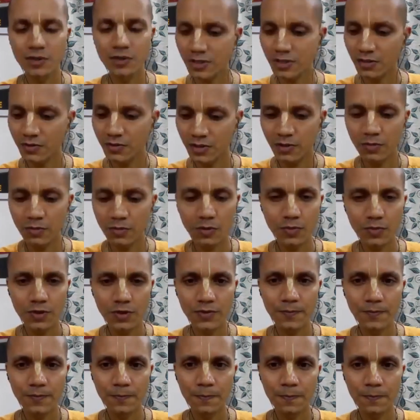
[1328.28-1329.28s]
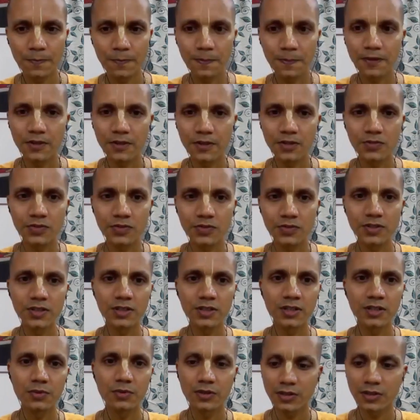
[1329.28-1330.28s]
of Srila Prabhupada. So we
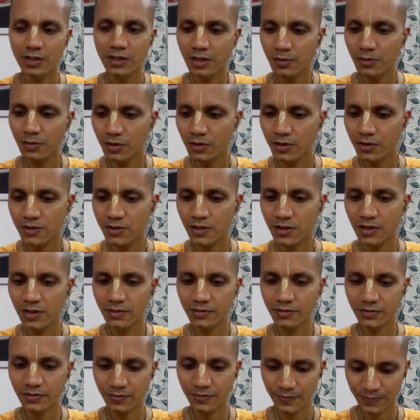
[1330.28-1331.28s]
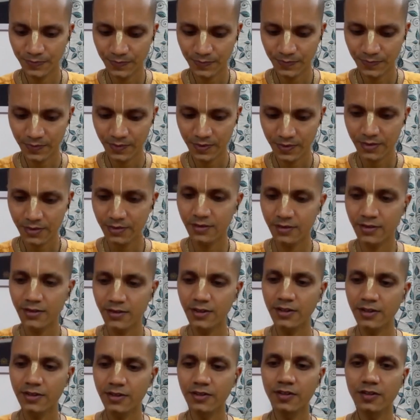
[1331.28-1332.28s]
read about, read about his life.
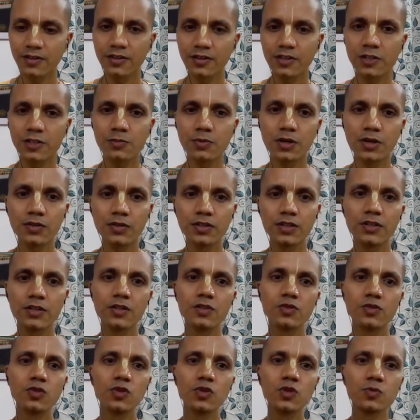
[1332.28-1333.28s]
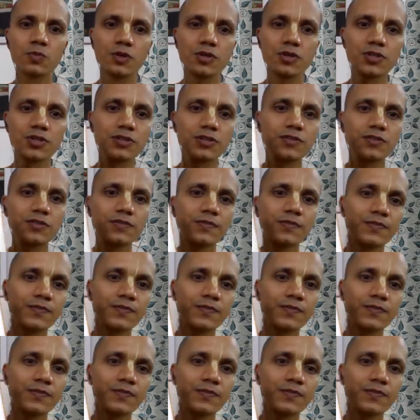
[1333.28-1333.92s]
Right? And this Bhagavad Gita is so special